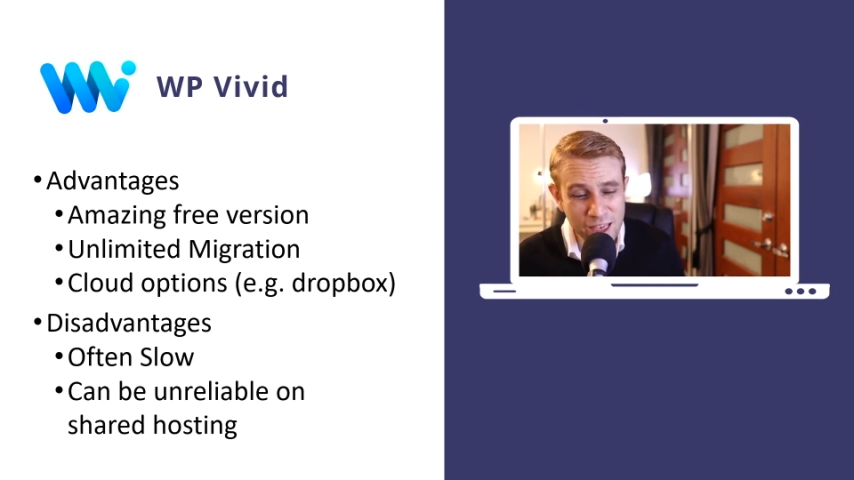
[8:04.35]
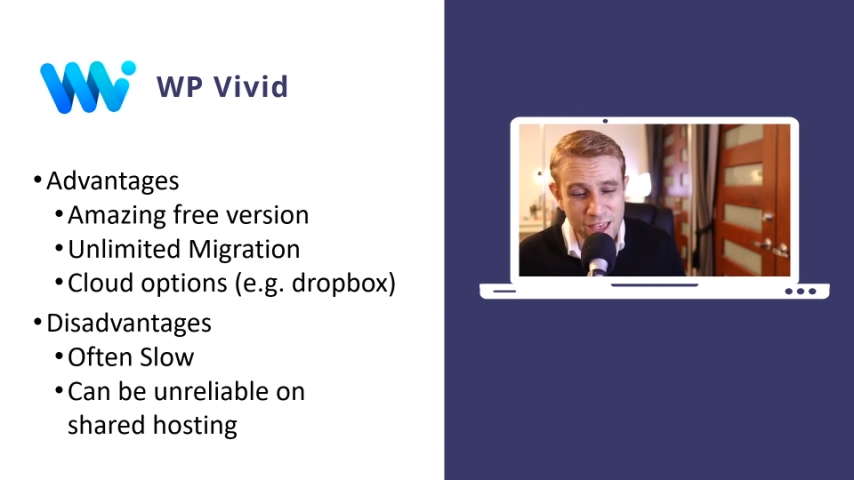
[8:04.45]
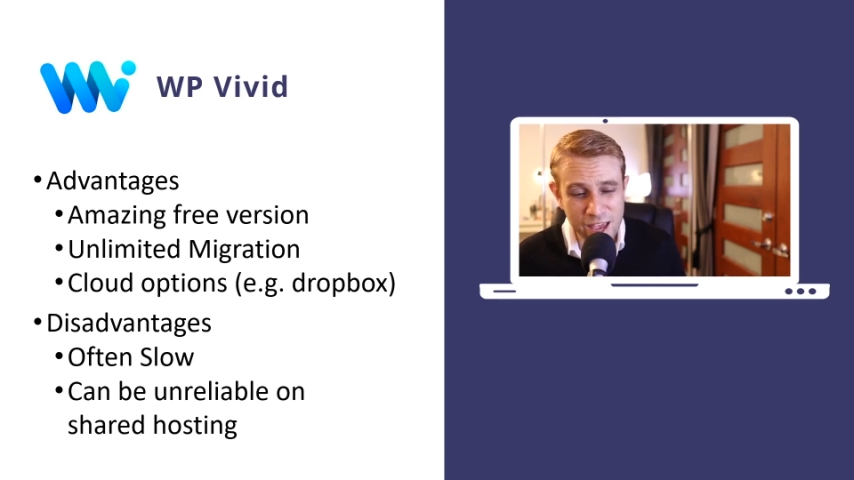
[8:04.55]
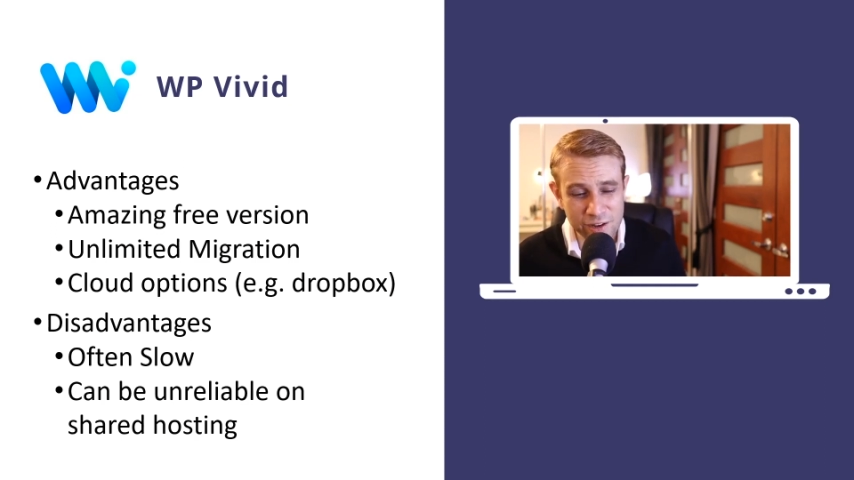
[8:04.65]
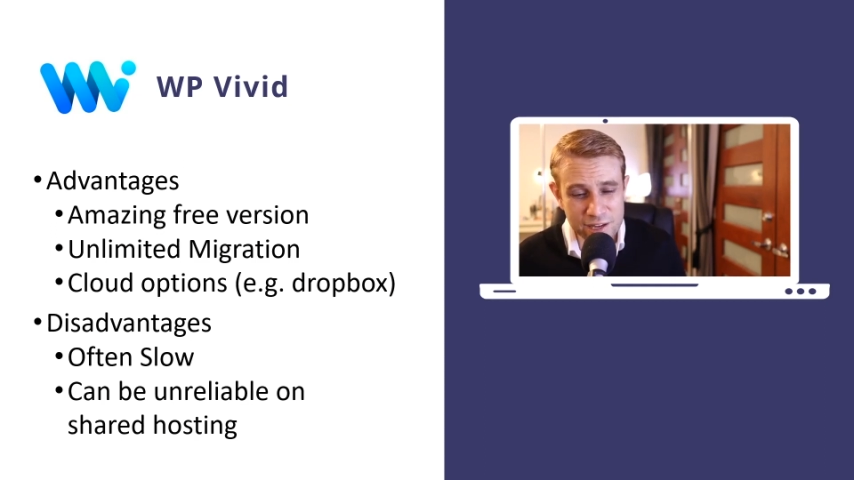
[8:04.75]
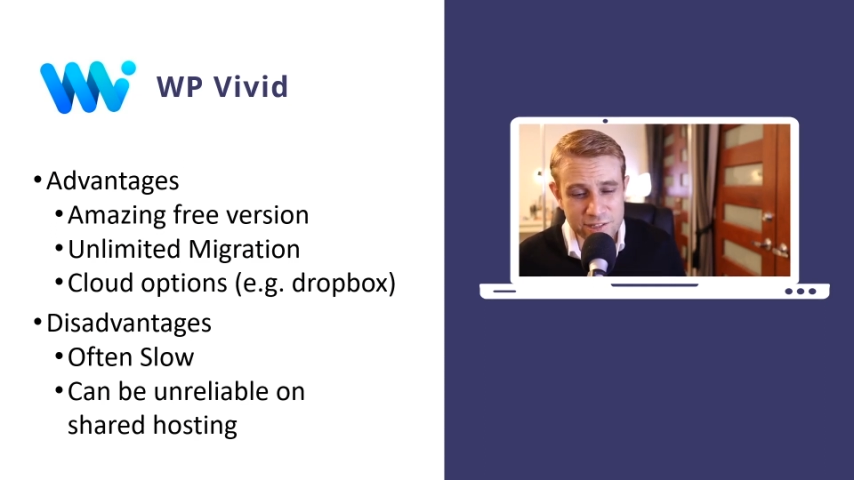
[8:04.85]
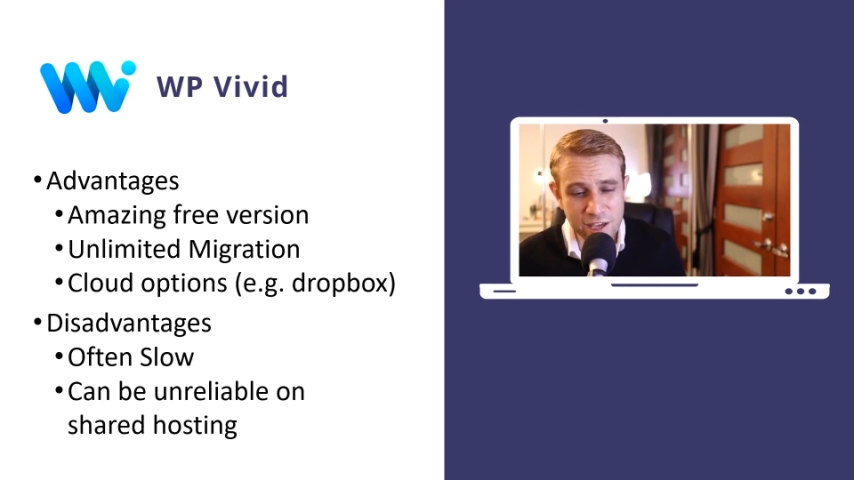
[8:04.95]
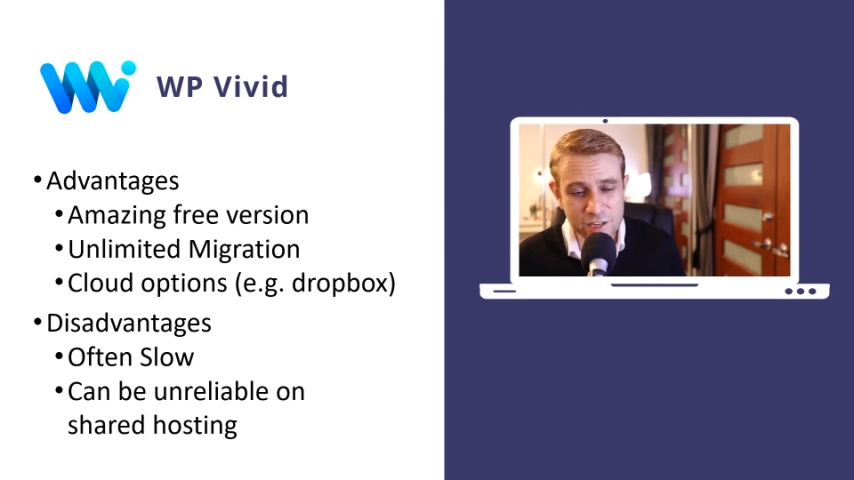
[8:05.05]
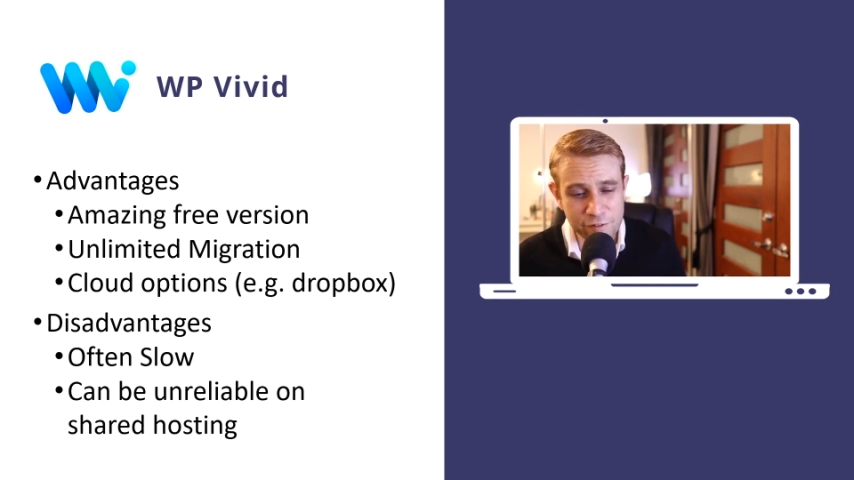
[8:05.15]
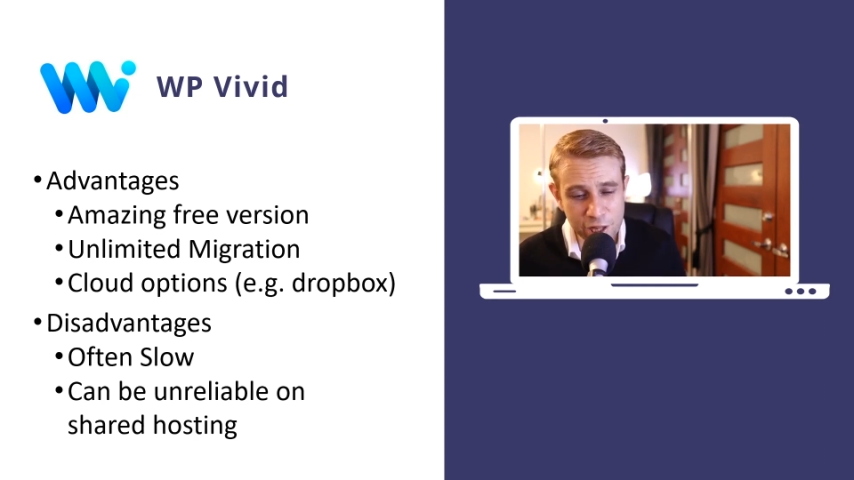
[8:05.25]
and as they
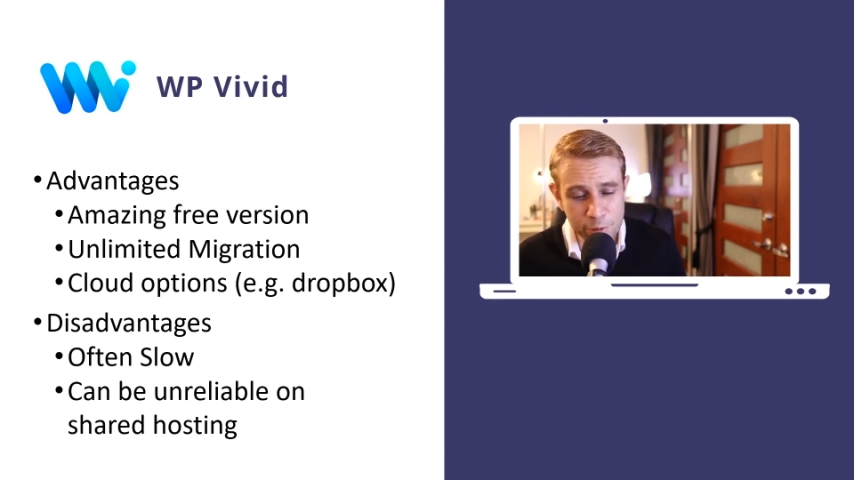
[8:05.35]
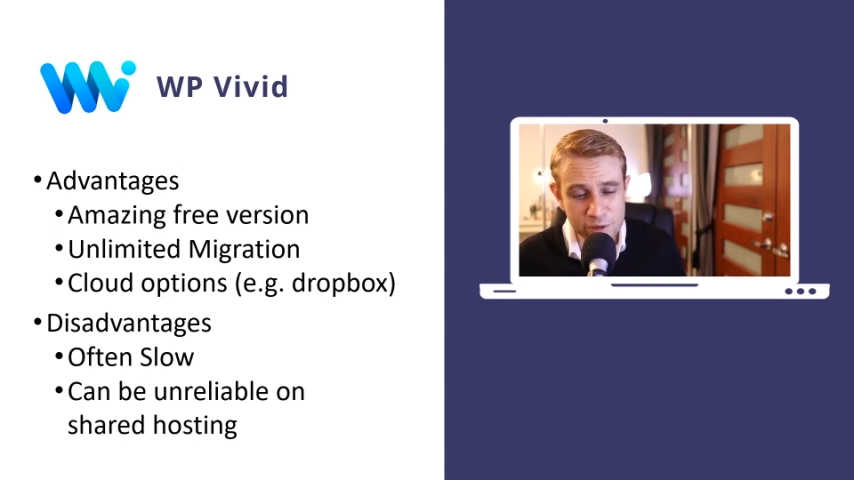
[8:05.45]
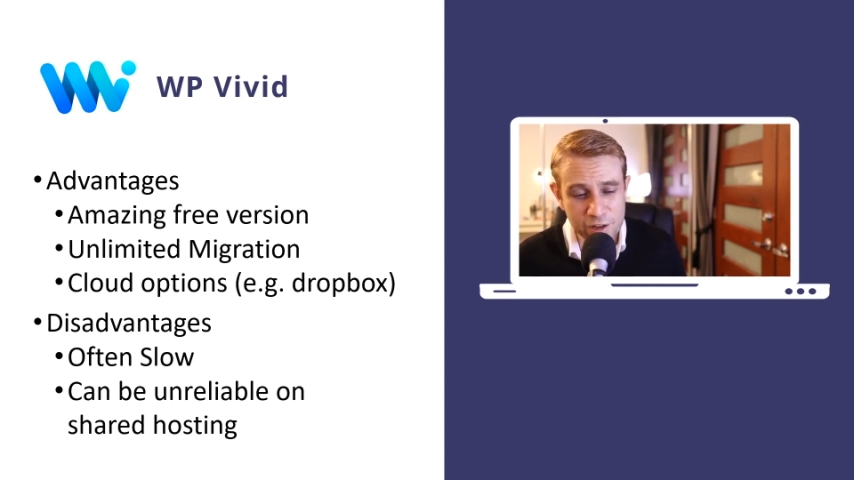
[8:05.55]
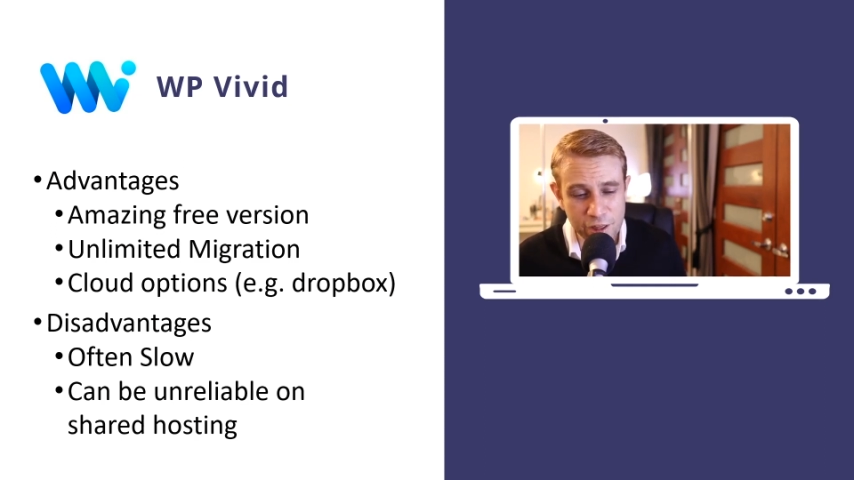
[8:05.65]
develop it,